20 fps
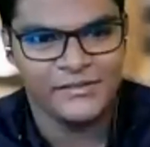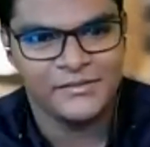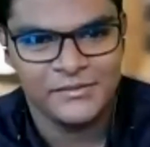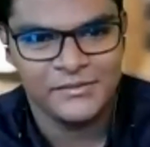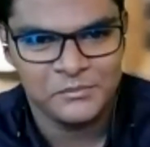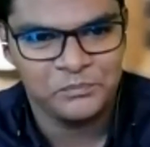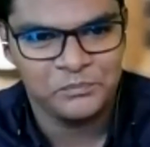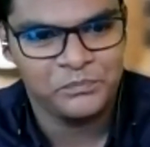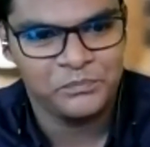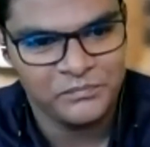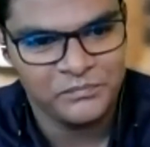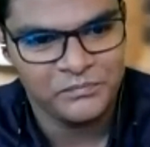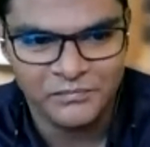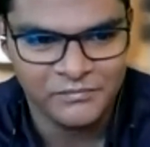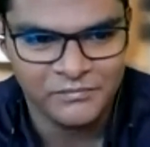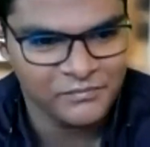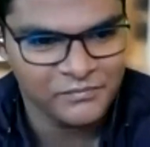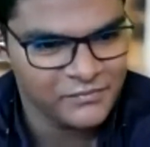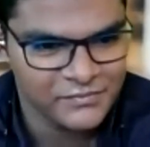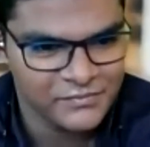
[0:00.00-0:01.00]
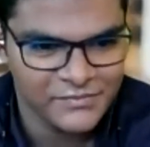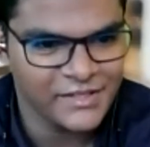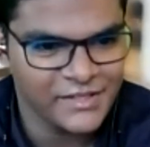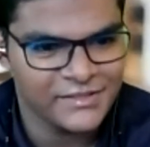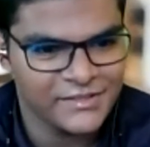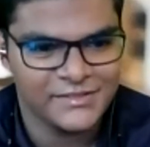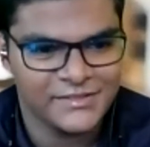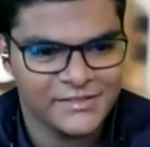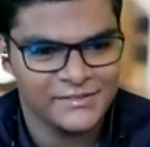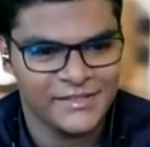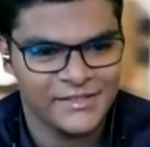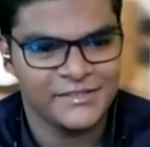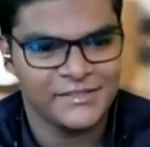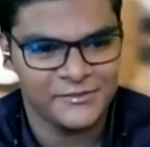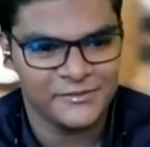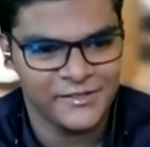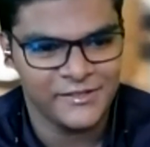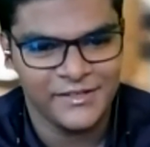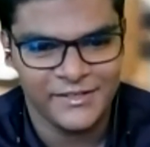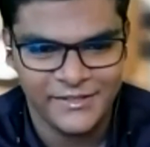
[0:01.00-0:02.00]
Yeah. Mm-hmm. That's that's
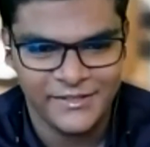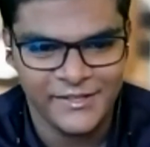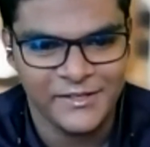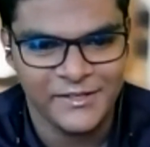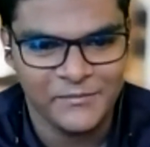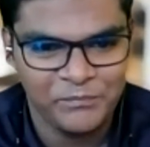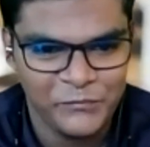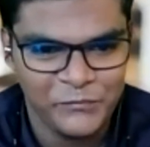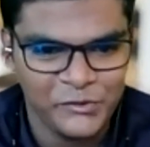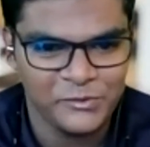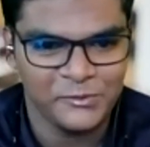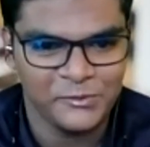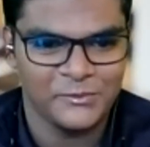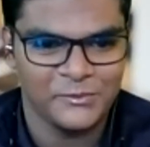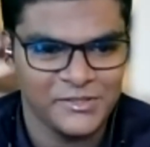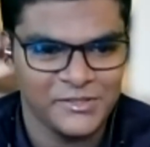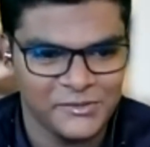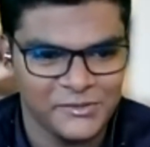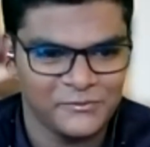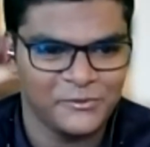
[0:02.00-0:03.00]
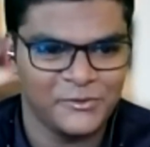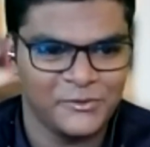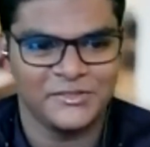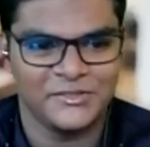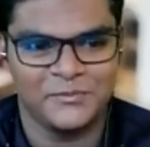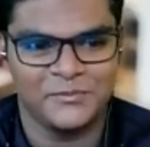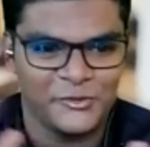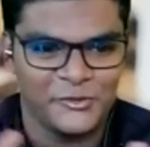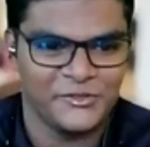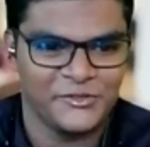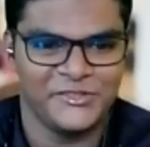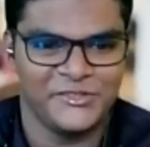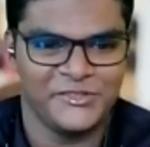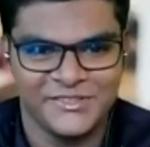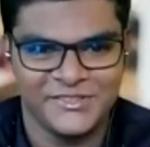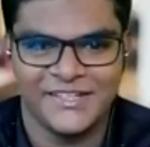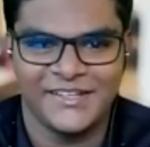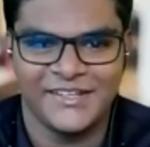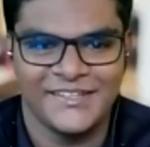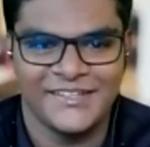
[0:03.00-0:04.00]
great. Yeah, you want to focus more on your
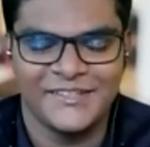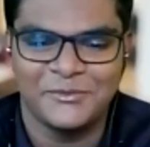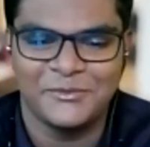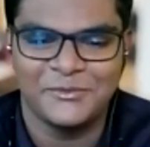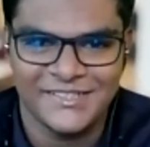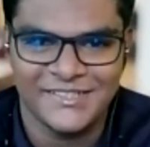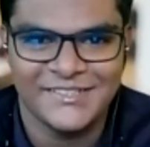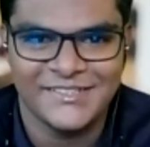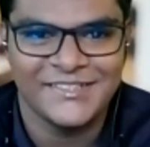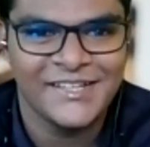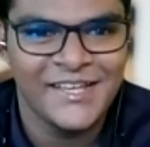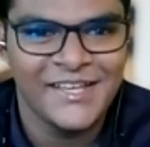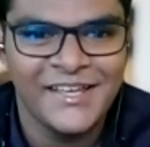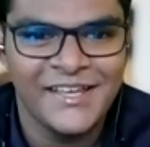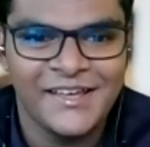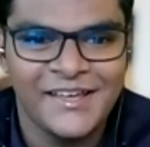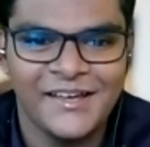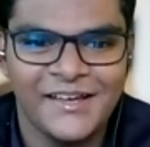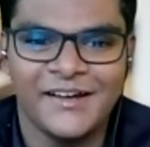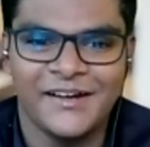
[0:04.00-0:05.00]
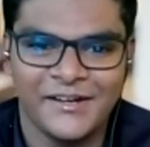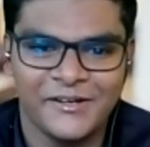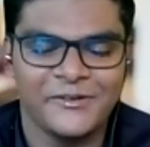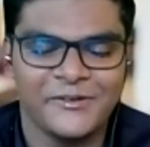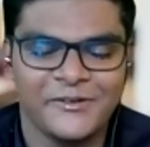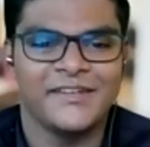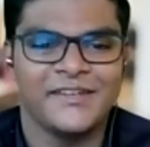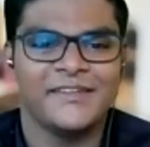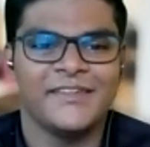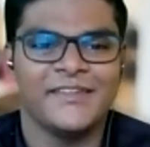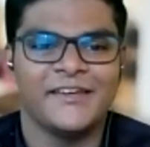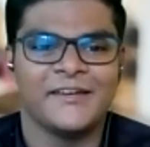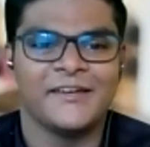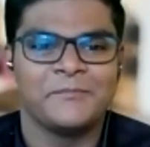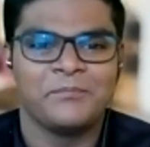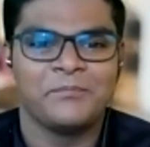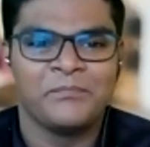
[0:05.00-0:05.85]
studies, which is uh, great. Yeah.